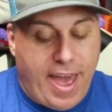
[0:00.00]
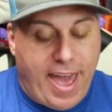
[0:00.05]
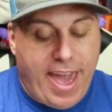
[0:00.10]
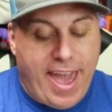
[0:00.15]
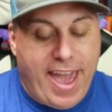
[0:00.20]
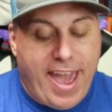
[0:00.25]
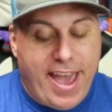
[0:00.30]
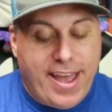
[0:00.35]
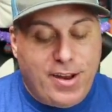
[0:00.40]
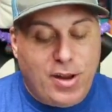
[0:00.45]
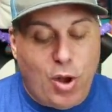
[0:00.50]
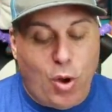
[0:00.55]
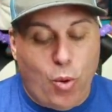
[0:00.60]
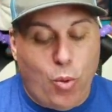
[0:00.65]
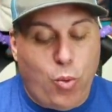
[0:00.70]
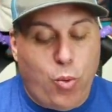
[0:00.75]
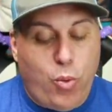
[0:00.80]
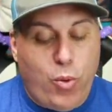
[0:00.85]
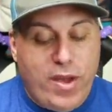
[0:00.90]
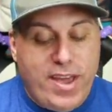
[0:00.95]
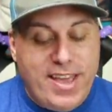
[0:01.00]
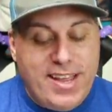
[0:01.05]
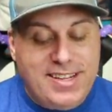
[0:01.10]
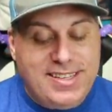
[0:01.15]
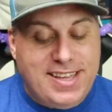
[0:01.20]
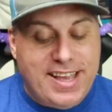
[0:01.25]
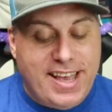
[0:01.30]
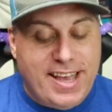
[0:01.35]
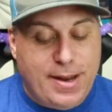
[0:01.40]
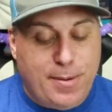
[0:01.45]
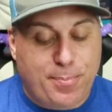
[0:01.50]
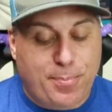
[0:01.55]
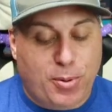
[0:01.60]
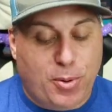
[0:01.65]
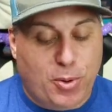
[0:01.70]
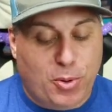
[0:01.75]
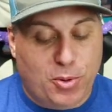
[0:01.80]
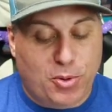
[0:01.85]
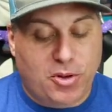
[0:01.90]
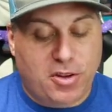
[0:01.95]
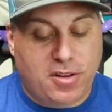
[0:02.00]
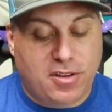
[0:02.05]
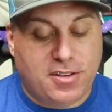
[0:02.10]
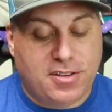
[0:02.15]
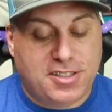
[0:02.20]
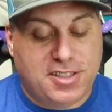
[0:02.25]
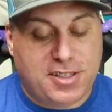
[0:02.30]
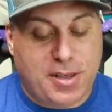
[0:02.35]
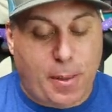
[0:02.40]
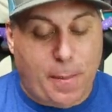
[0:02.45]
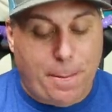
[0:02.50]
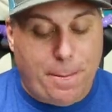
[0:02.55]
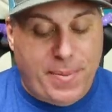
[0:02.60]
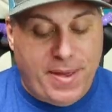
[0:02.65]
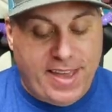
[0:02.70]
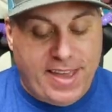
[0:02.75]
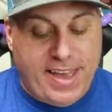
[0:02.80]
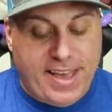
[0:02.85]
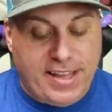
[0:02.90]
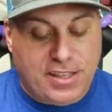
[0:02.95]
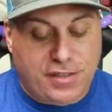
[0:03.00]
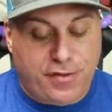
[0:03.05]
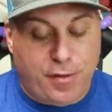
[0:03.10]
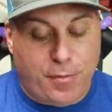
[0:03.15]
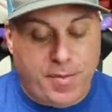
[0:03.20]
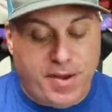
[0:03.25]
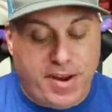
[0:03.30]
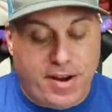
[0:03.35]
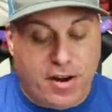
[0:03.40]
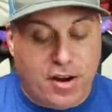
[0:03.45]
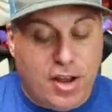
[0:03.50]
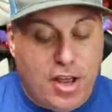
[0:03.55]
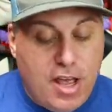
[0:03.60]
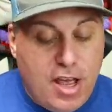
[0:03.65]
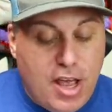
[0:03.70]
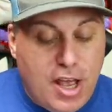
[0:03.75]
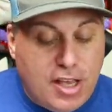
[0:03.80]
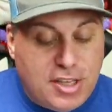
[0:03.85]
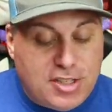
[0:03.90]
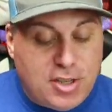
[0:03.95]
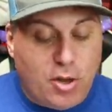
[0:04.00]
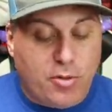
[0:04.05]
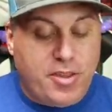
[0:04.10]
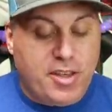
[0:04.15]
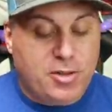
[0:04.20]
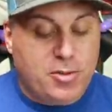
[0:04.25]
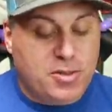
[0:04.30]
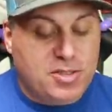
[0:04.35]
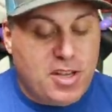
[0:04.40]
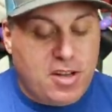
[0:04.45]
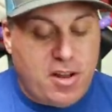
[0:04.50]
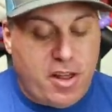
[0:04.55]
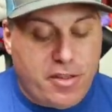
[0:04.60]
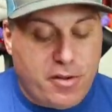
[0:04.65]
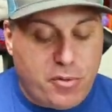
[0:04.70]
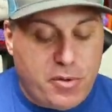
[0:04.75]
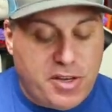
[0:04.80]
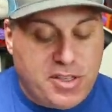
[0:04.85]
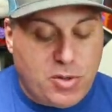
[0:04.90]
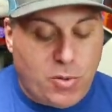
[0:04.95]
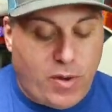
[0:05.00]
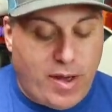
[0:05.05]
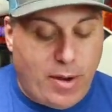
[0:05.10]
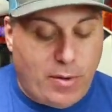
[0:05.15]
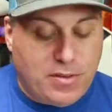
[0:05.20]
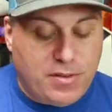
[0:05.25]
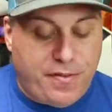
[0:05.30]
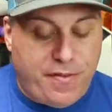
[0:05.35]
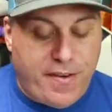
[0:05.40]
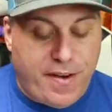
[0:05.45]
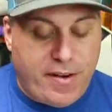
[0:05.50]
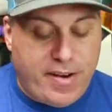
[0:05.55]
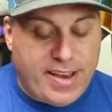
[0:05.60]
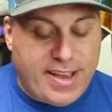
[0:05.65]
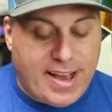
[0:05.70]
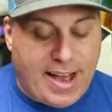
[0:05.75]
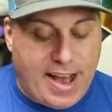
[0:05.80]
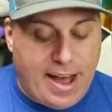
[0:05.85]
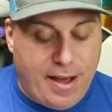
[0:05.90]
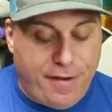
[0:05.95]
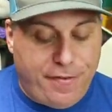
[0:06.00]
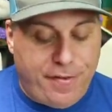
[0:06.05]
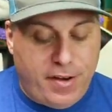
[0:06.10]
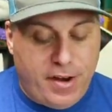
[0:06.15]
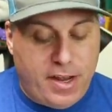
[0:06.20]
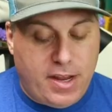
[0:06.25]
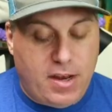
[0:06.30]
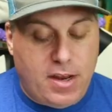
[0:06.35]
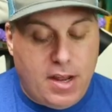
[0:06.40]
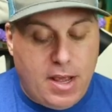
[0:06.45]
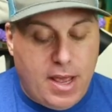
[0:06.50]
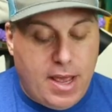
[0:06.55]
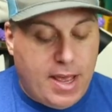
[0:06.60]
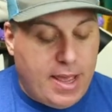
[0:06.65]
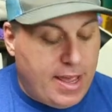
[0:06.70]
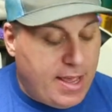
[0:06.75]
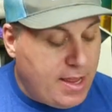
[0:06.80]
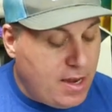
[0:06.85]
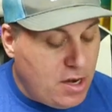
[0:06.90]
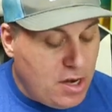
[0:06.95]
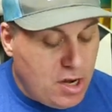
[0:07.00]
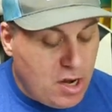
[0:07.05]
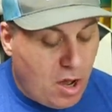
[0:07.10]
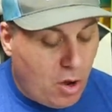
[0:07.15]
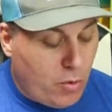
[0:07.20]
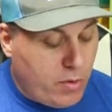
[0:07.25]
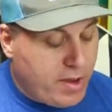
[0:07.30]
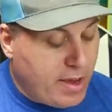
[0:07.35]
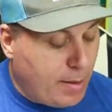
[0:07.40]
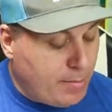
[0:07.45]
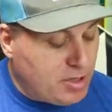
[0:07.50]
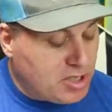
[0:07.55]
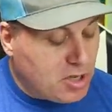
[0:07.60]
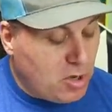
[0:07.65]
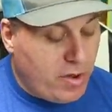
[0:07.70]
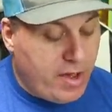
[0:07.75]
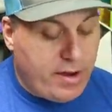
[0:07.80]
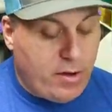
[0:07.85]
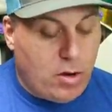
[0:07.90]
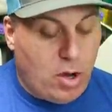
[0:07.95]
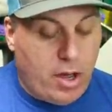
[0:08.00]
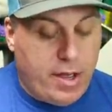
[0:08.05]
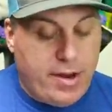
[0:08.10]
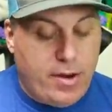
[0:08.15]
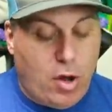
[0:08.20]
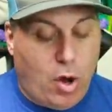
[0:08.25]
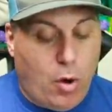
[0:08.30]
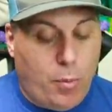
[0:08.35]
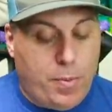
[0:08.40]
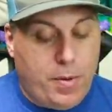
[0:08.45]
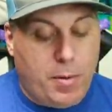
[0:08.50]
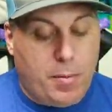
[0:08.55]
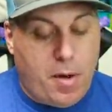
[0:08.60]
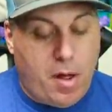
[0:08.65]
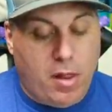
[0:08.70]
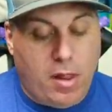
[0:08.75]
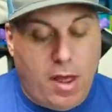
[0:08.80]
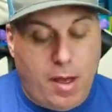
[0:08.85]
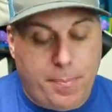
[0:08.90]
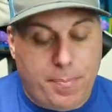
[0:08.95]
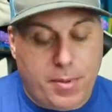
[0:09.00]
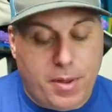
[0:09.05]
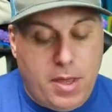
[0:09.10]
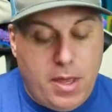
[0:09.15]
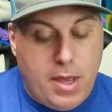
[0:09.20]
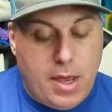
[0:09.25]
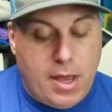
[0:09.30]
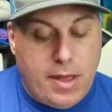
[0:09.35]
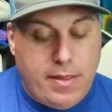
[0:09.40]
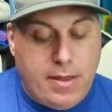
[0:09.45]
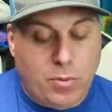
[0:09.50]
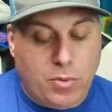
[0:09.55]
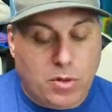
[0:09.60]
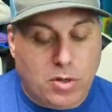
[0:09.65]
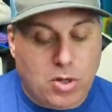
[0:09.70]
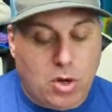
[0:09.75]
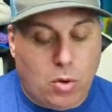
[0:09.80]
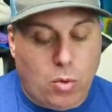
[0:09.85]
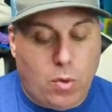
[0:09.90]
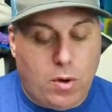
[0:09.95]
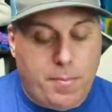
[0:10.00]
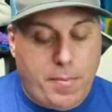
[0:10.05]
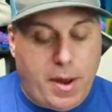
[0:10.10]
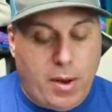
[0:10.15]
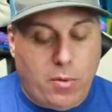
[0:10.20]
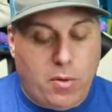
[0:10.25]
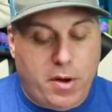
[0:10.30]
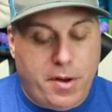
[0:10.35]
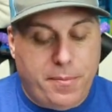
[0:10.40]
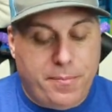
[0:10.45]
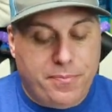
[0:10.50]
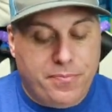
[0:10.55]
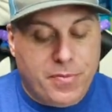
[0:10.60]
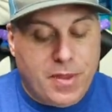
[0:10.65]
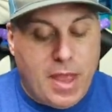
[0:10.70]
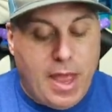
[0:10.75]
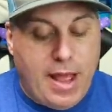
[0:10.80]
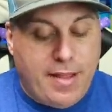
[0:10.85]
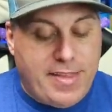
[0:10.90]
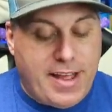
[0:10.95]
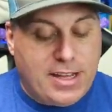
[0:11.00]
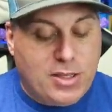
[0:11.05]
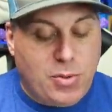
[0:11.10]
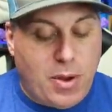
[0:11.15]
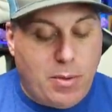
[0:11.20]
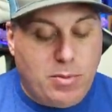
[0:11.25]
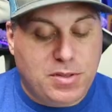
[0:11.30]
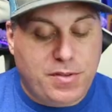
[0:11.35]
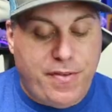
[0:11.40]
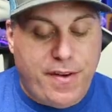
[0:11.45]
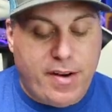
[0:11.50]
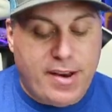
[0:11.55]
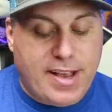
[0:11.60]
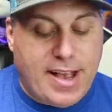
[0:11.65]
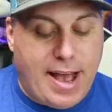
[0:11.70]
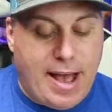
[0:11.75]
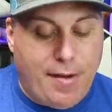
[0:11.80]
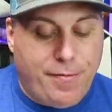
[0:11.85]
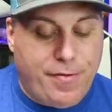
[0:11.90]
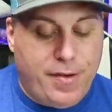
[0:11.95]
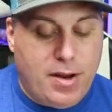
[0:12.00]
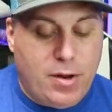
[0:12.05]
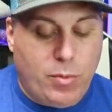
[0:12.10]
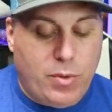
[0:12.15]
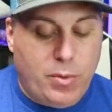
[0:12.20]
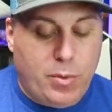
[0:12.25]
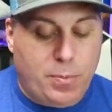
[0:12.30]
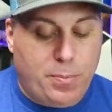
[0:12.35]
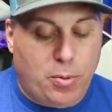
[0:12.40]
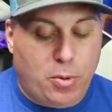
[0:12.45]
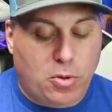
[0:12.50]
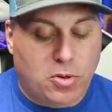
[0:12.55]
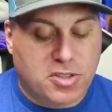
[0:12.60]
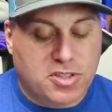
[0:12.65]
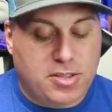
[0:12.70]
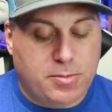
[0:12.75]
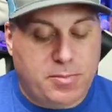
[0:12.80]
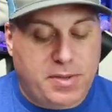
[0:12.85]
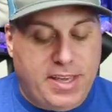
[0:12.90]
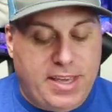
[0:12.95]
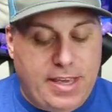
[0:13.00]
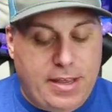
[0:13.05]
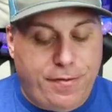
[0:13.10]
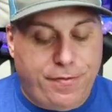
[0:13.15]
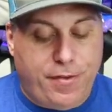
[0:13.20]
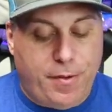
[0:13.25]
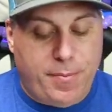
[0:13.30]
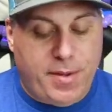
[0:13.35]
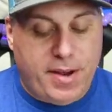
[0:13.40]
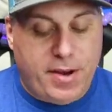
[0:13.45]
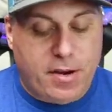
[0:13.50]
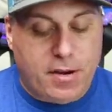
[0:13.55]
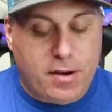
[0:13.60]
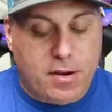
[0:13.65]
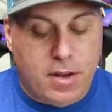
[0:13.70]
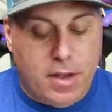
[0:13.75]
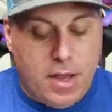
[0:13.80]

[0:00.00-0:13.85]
And we did pull some big hits from here. So this was another reason why I was very confident in knowing. I'm just going ahead and open them all up, and then we'll go one by one. That's why I was very confident we would pull some heat from here,